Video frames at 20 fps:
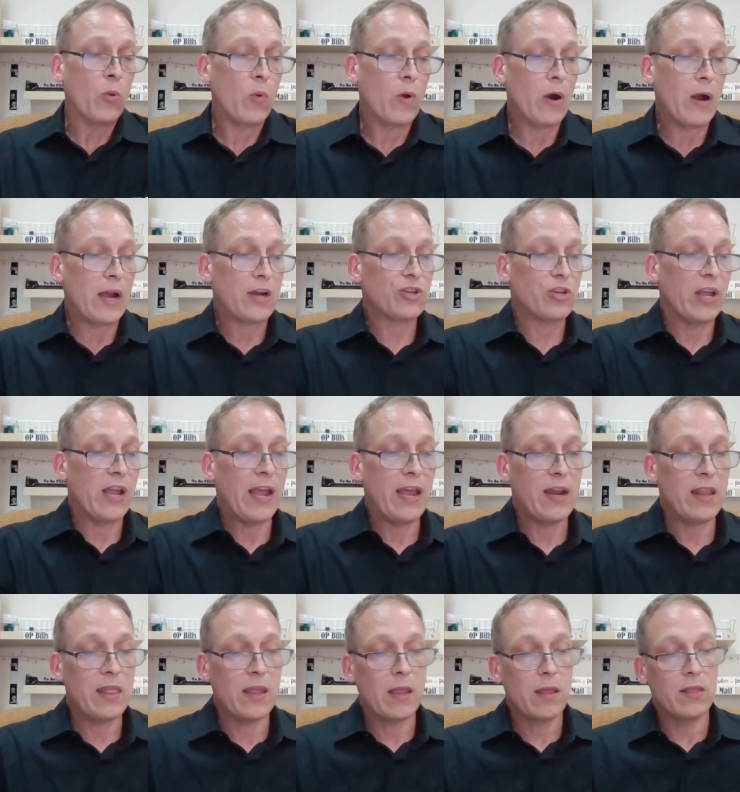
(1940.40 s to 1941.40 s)
we were actually
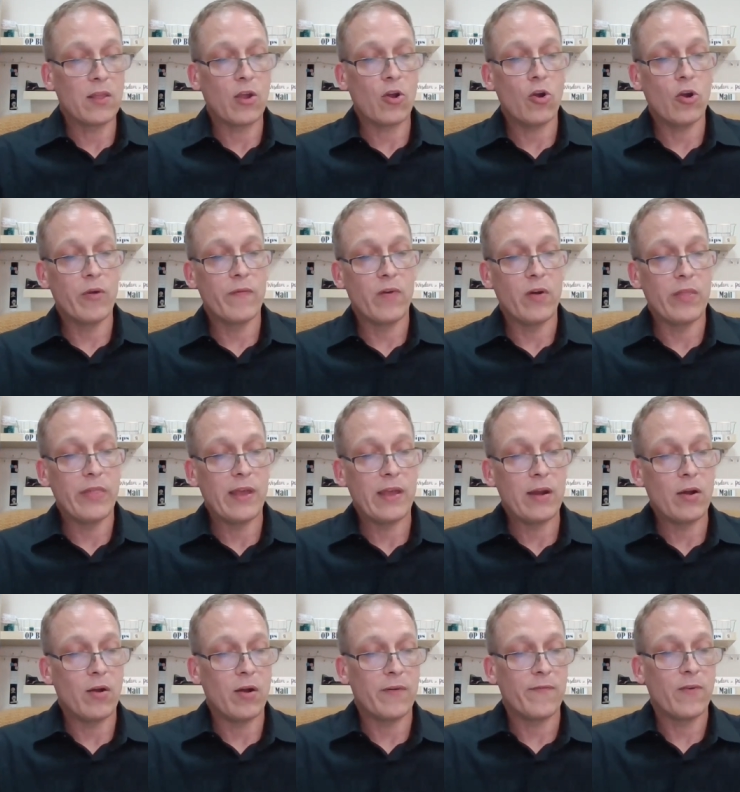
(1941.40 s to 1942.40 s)
ahead of the, the curve on
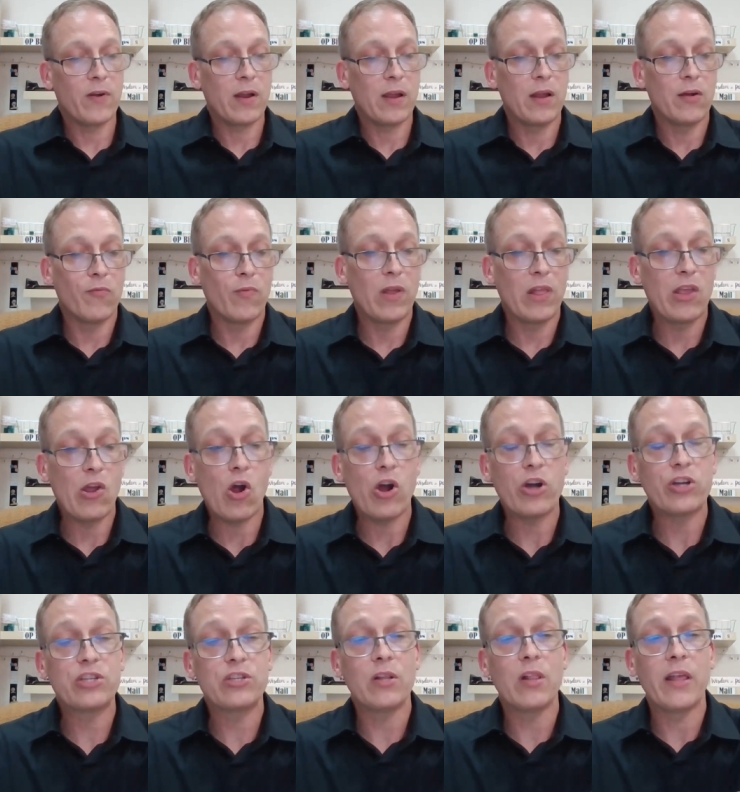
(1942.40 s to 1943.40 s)
that offering, and really
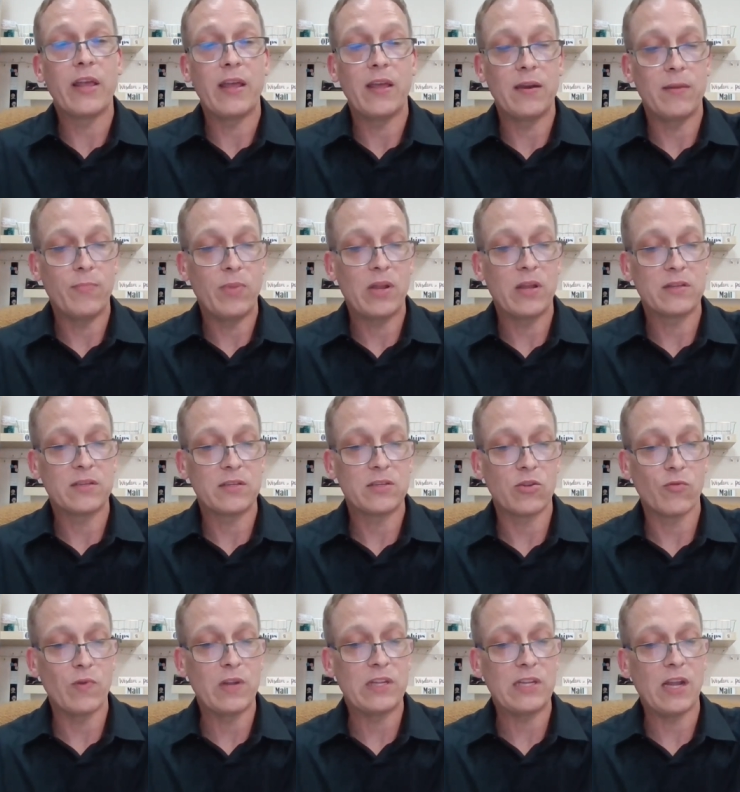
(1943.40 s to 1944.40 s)
are still ahead, because as
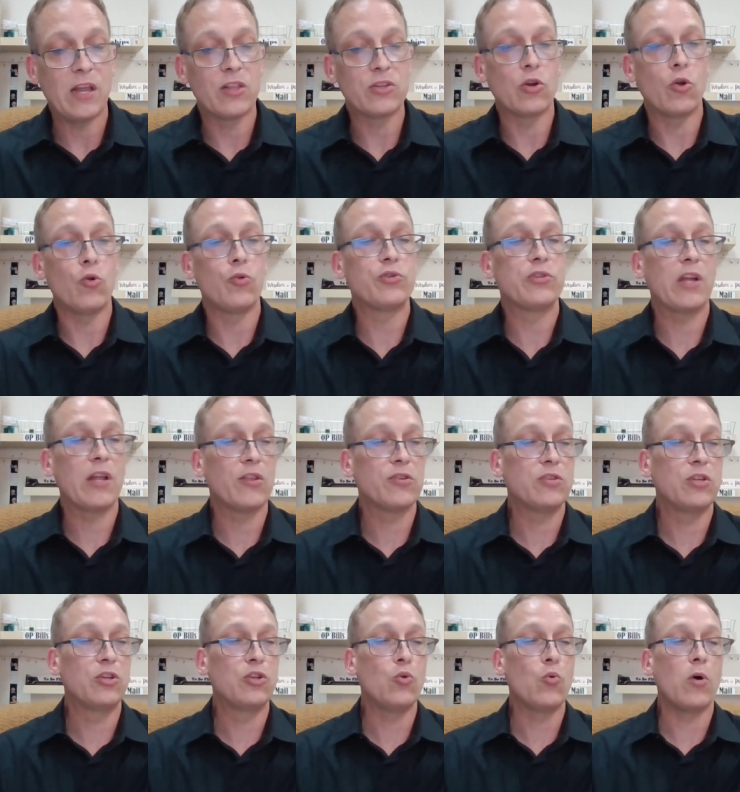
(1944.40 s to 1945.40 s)
the retailers and
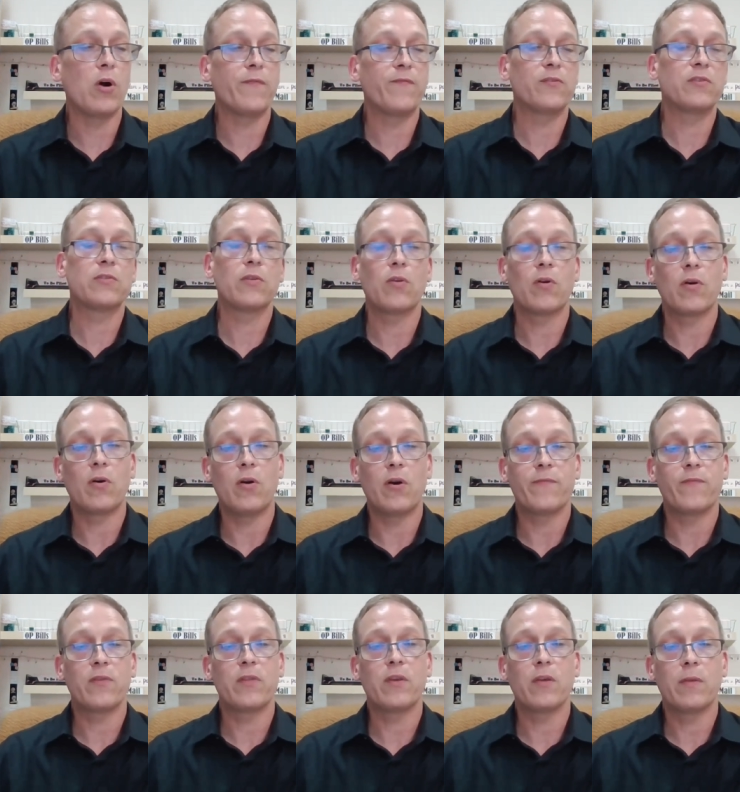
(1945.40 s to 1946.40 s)
wholesalers that do offer,
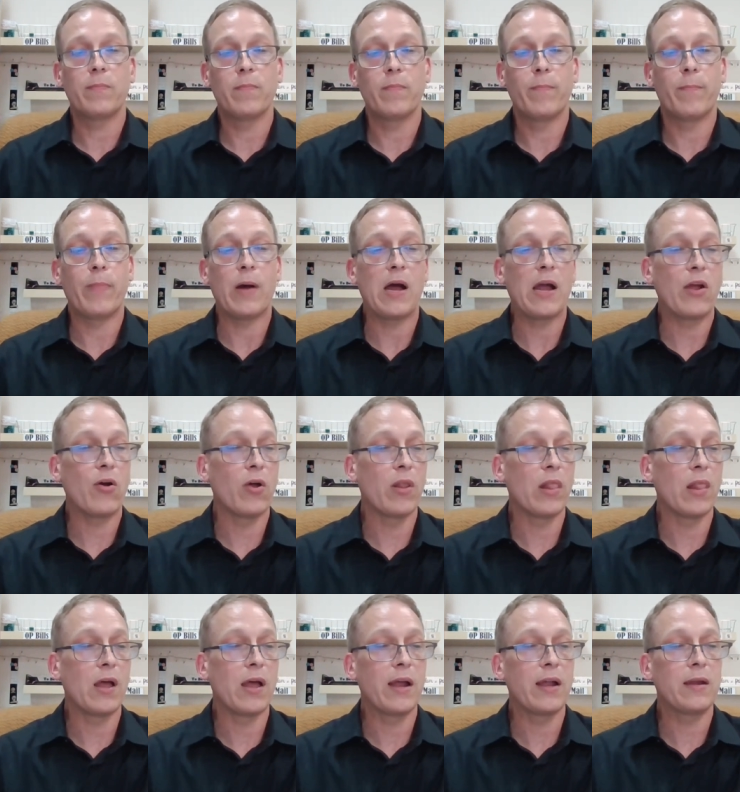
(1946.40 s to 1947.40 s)
offer the buy
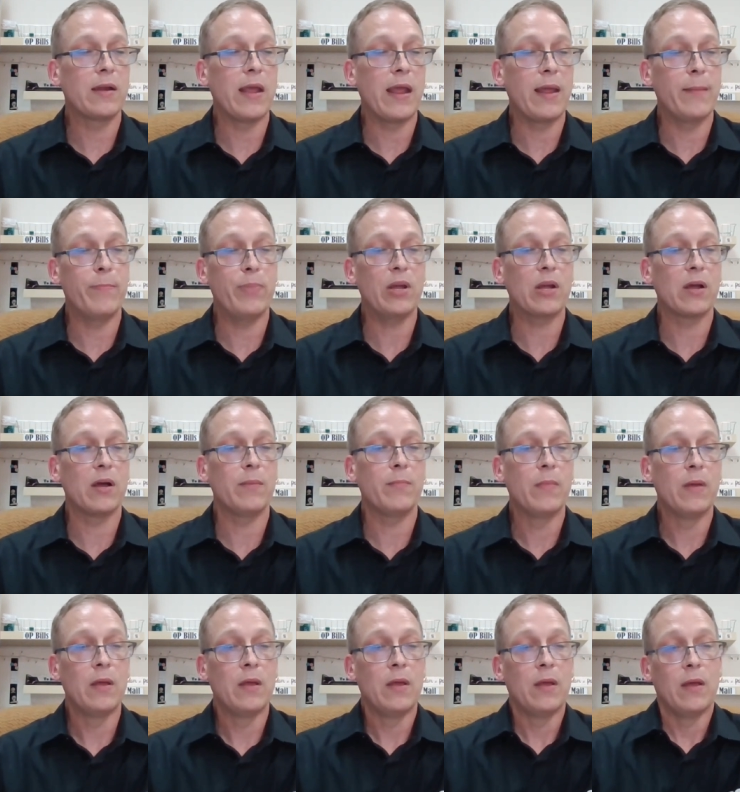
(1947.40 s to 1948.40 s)
online and
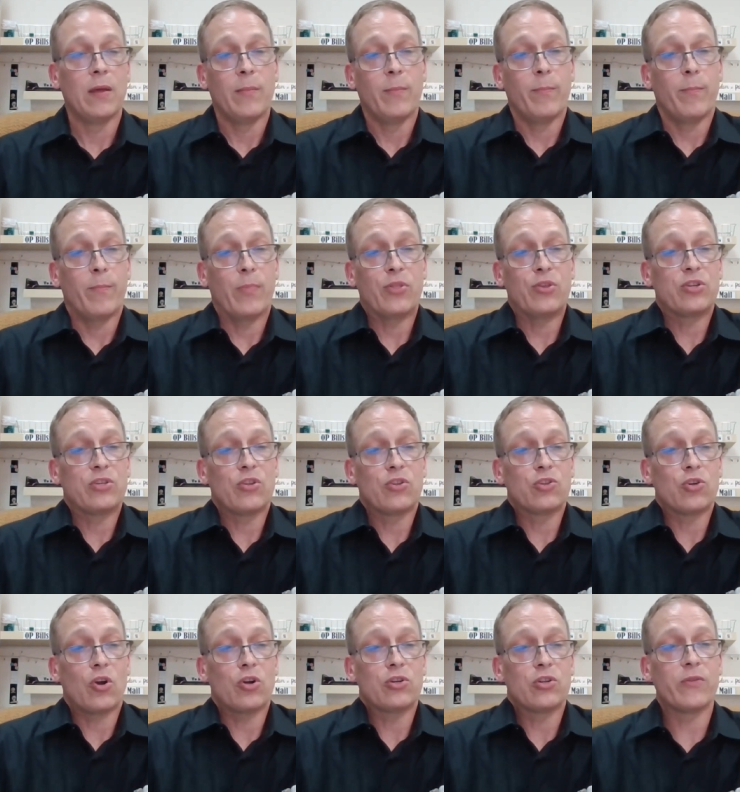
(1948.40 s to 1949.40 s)
pickup, but they're
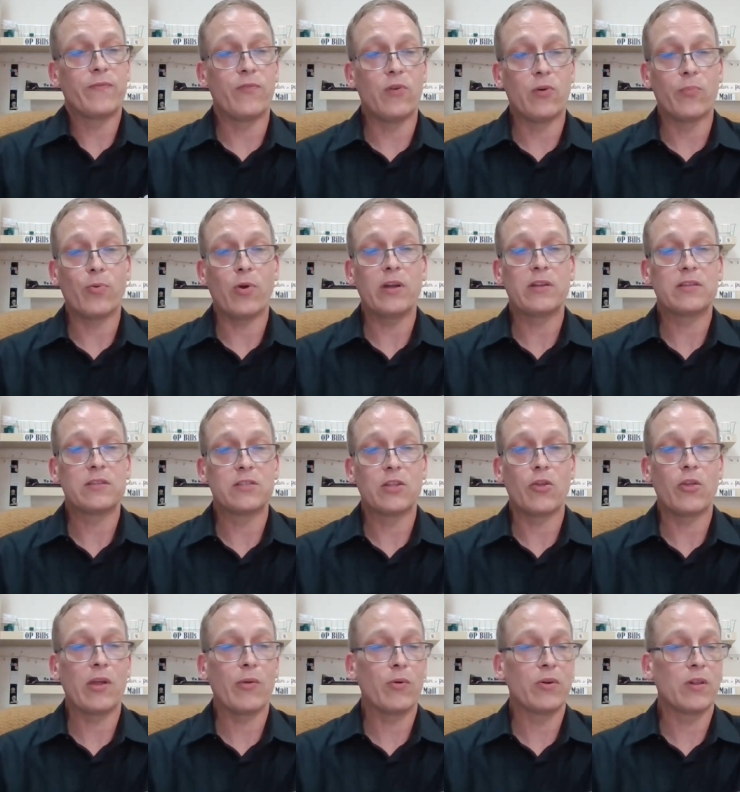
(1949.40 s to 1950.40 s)
still charging the full price as
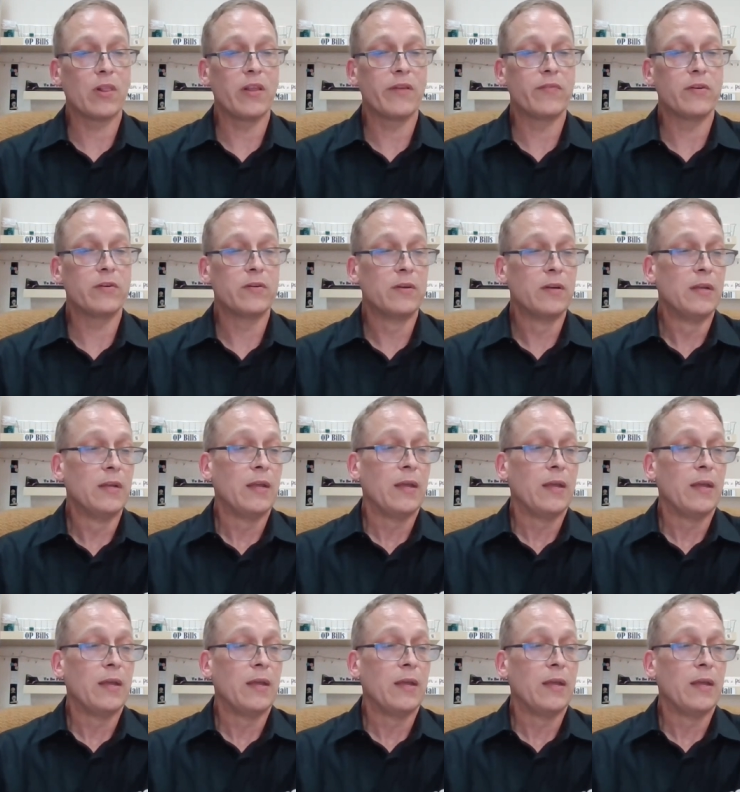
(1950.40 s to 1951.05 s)
though they were delivered.